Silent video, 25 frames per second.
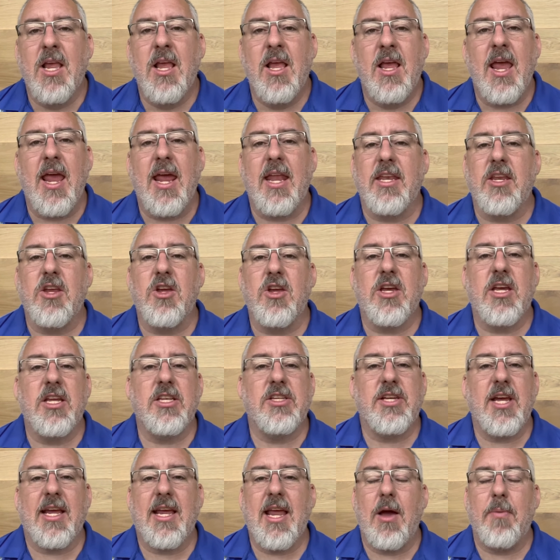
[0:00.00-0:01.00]
And you can
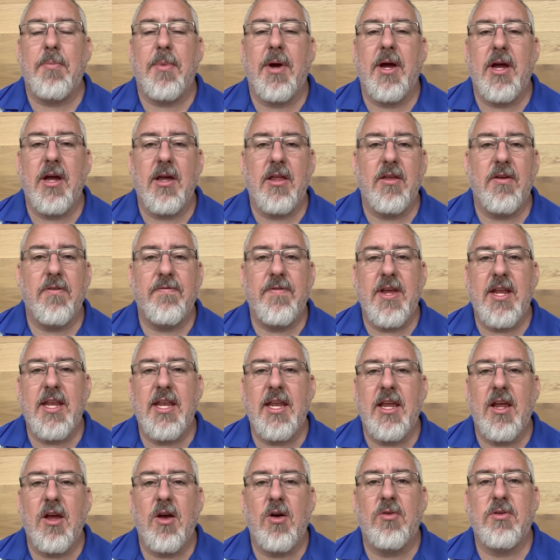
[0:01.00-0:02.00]
check out my other
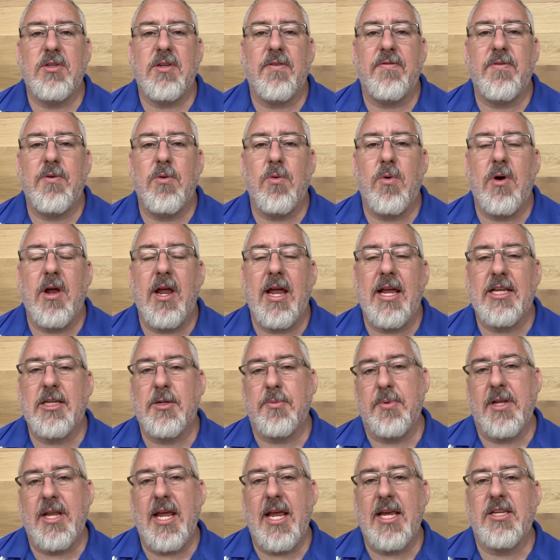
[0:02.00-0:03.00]
videos if you want
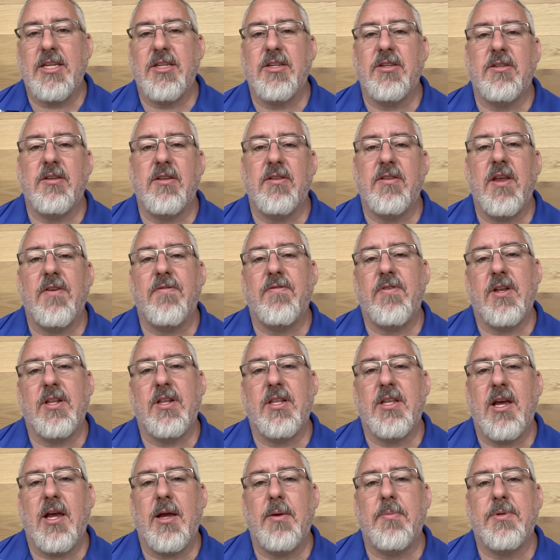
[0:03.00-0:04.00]
explanations of different
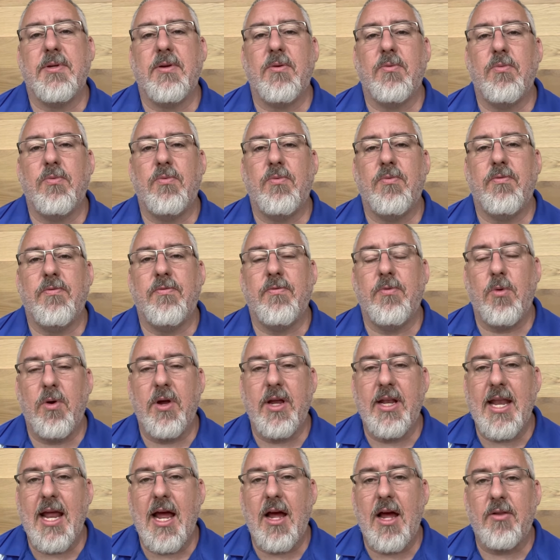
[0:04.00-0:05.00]
types of
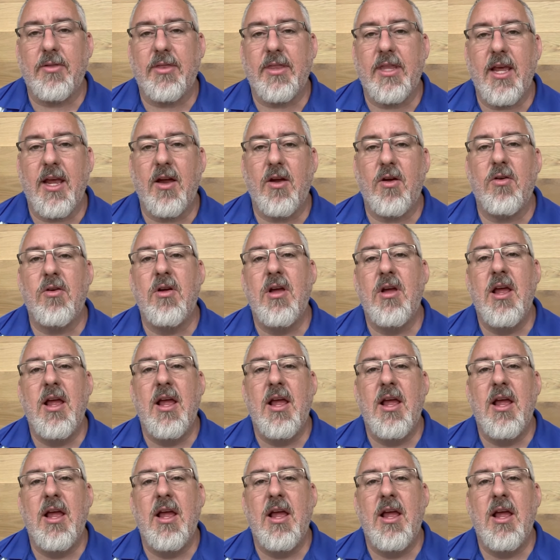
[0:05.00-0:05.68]
flooring out there.